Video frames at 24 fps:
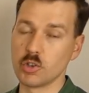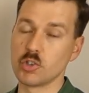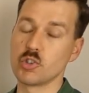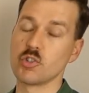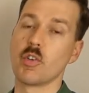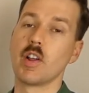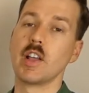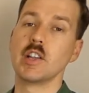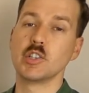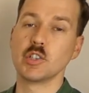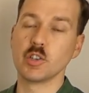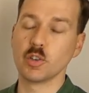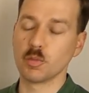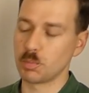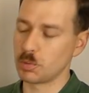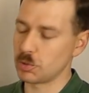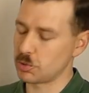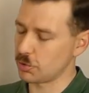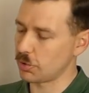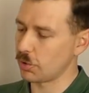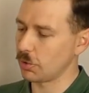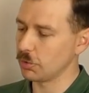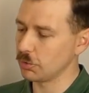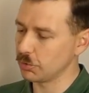duration of
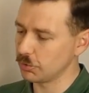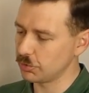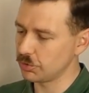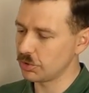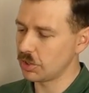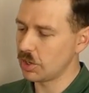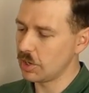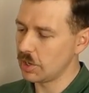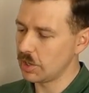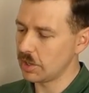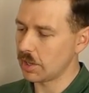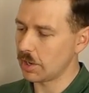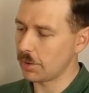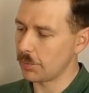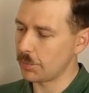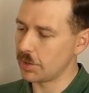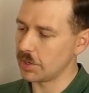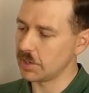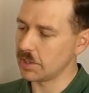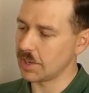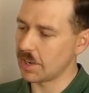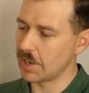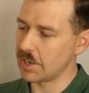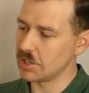patrols they were
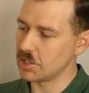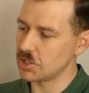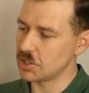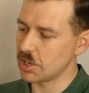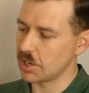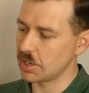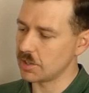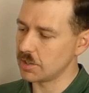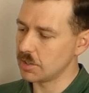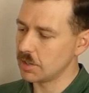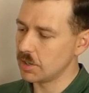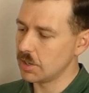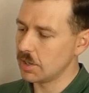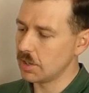engaged in,